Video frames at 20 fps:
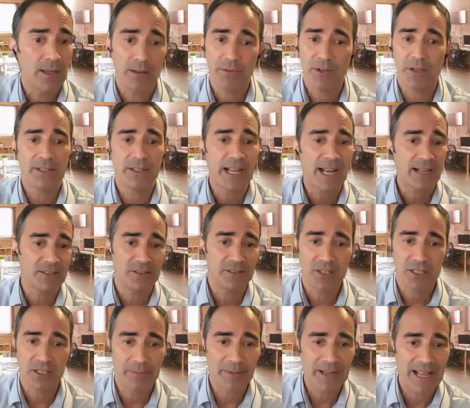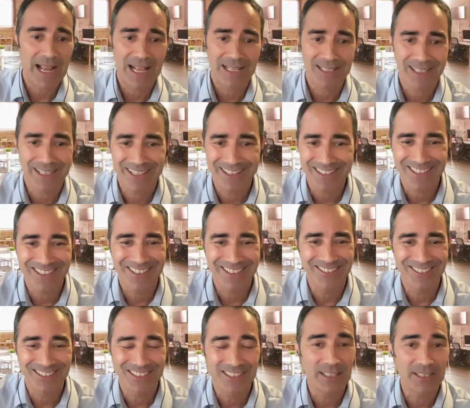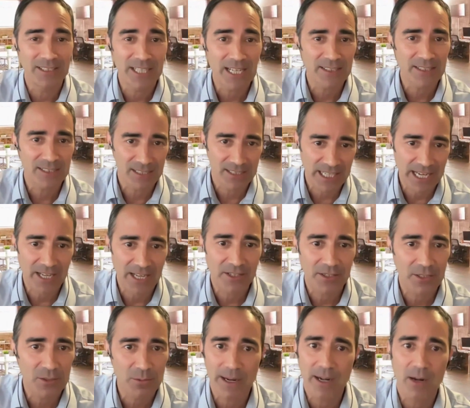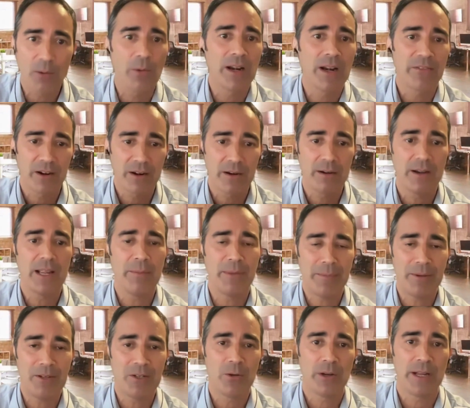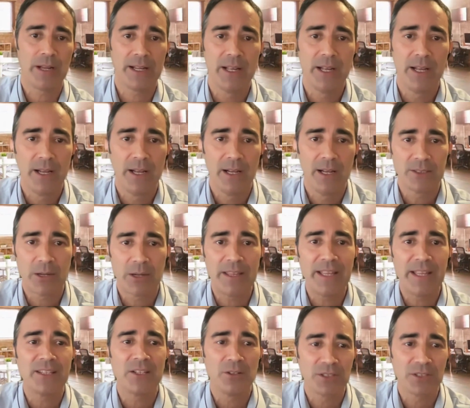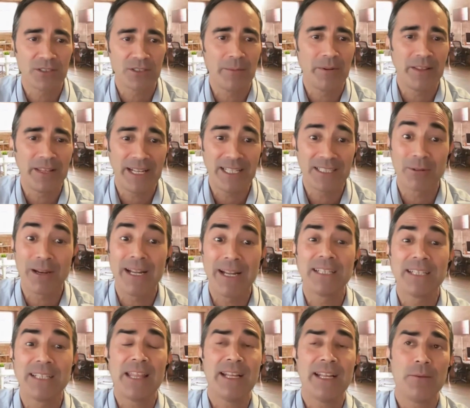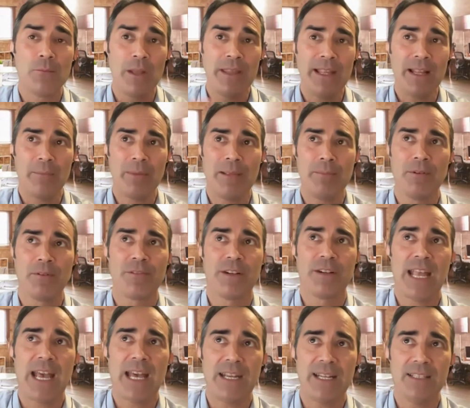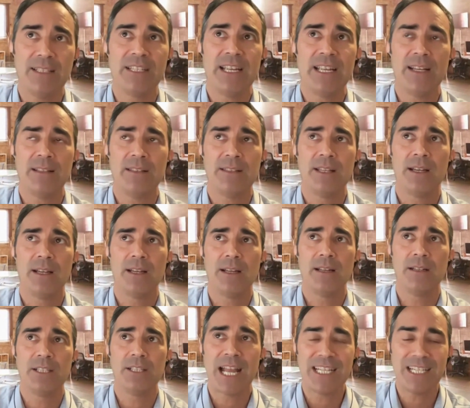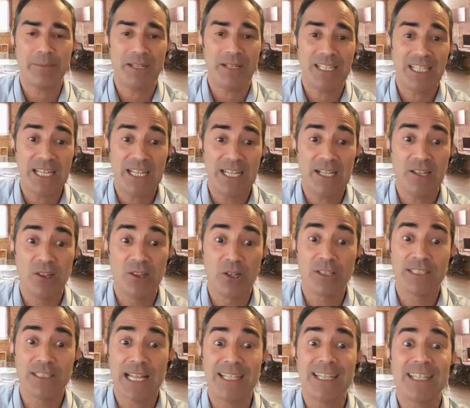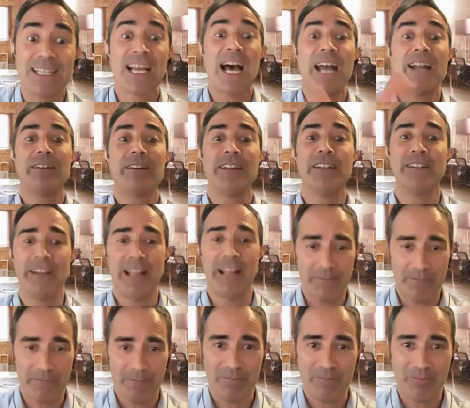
If you're in Texas, you're going to be asking it to use the Texas standards, right? Or whatever it may be doing. So I think those are some of the things, right? Because I think one thing people forget is that the ChatGPT looks at the entire internet.